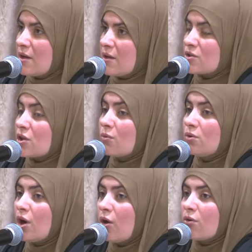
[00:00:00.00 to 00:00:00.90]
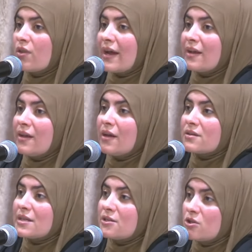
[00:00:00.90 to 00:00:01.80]
So know that he
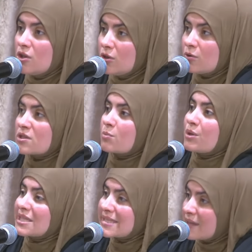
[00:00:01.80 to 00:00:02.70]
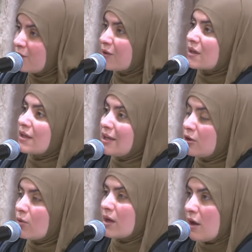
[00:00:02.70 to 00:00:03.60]
sees you, specifically
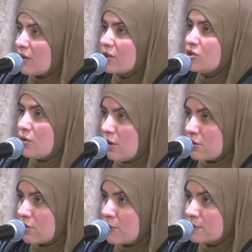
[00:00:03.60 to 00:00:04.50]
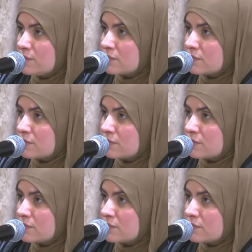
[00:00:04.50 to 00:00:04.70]
you and all that you go through.